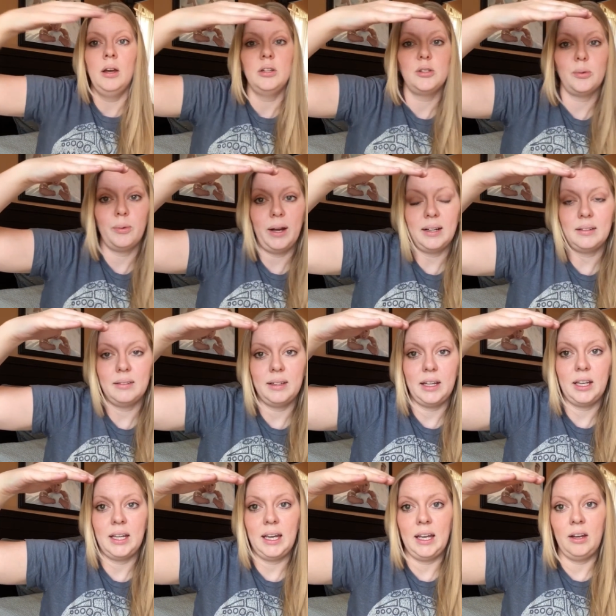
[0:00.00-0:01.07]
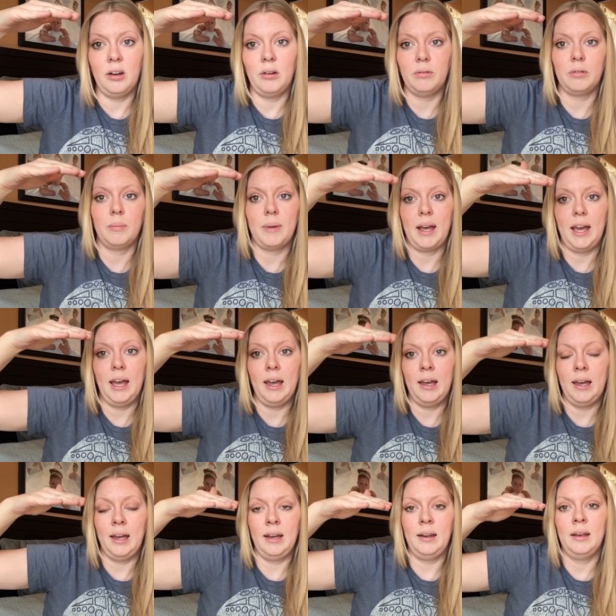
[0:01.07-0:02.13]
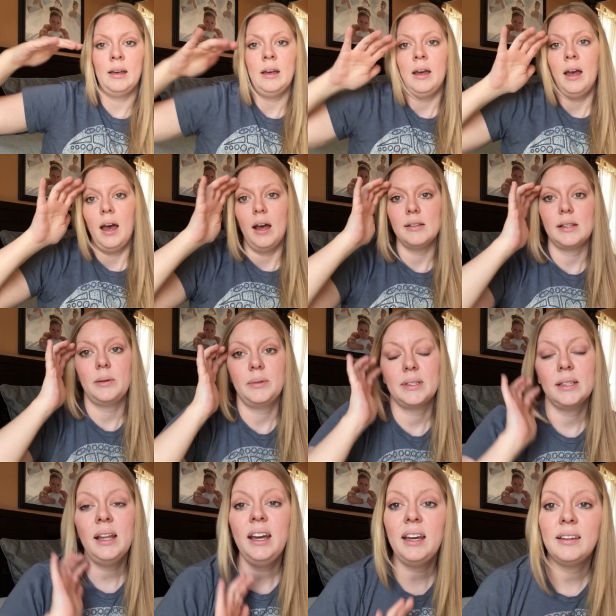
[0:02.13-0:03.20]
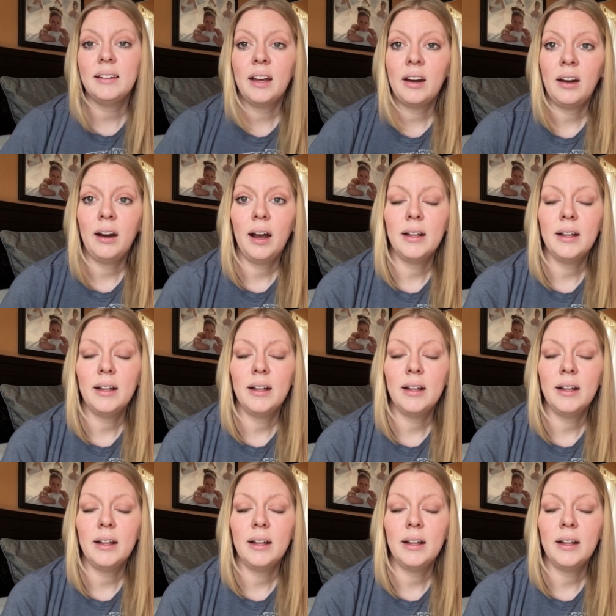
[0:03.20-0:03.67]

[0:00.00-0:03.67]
directly in over my head as I was laying there.